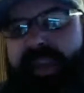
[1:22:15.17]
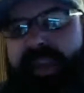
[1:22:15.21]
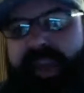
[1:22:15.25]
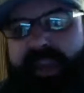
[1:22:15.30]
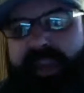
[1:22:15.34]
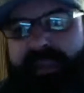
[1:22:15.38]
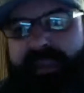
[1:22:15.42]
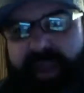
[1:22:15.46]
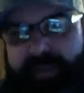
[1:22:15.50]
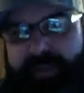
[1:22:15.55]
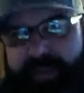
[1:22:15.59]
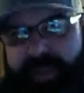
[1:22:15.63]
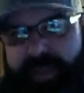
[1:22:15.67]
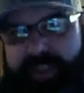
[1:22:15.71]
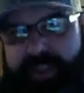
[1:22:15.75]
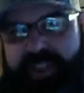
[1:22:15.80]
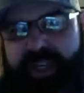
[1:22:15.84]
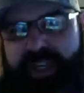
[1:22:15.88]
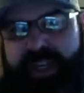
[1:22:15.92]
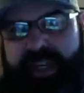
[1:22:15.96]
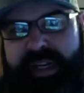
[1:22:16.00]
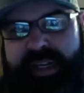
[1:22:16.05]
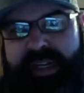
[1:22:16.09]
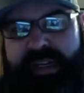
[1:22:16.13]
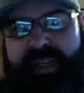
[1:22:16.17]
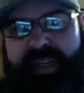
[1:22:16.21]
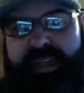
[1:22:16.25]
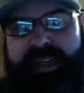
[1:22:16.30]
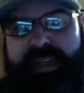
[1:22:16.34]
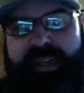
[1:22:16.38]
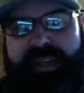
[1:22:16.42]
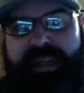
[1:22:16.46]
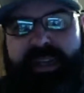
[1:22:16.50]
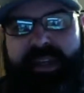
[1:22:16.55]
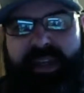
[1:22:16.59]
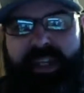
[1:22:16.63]
If I push on it,
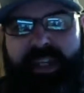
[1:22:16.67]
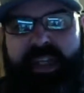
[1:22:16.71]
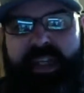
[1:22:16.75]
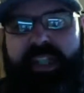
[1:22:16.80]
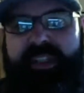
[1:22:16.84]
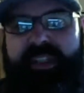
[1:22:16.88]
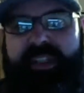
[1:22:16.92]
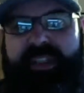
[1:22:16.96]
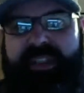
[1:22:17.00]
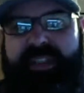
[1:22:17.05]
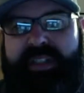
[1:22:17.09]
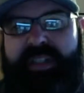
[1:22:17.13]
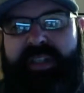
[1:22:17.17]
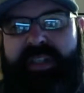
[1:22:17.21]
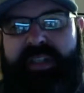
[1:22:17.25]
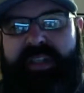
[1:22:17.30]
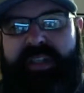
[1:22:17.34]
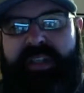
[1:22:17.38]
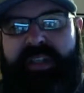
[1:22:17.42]
it hurts.